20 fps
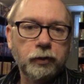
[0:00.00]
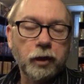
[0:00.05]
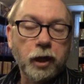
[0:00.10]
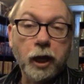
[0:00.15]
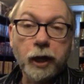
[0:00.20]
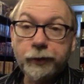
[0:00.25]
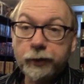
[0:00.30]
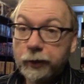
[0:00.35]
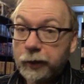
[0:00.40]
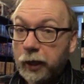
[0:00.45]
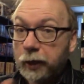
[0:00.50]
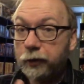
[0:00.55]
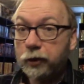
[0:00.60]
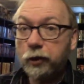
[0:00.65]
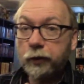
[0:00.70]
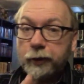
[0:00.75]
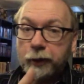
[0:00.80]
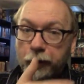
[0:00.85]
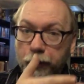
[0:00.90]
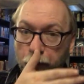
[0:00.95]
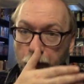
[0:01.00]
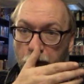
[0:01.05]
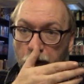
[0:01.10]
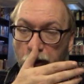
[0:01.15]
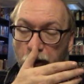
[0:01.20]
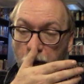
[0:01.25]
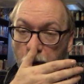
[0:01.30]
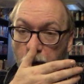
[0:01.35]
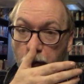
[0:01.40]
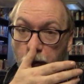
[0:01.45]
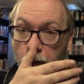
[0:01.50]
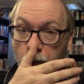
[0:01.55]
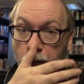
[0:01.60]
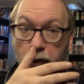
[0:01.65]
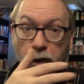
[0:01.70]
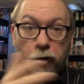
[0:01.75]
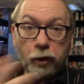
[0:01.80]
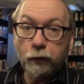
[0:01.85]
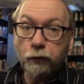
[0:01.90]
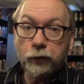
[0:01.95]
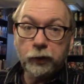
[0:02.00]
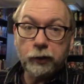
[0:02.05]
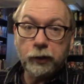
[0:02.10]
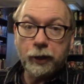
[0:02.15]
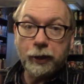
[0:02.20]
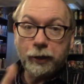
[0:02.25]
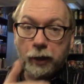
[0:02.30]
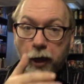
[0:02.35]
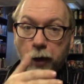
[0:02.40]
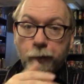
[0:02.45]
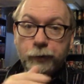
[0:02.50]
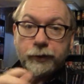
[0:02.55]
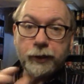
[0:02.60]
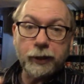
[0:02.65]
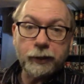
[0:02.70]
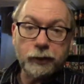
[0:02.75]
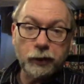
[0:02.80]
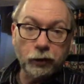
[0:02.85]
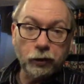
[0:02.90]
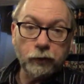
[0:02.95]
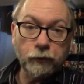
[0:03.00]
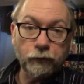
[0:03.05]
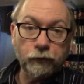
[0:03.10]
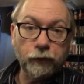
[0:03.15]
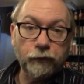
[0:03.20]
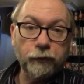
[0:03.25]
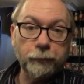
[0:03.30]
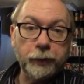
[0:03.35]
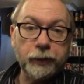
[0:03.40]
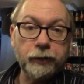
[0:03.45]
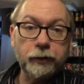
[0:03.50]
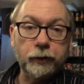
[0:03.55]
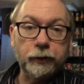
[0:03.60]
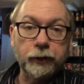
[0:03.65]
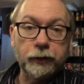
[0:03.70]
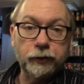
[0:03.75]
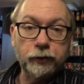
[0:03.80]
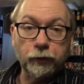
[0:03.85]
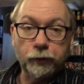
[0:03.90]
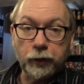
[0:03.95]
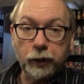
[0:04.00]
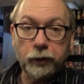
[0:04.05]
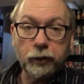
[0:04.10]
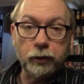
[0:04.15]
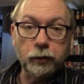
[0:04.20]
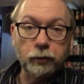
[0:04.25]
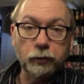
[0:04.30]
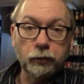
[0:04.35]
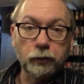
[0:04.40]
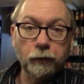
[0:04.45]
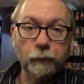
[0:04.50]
I did not know that. Oh, no, I really, I, I was actually looking for information on that, so thank you.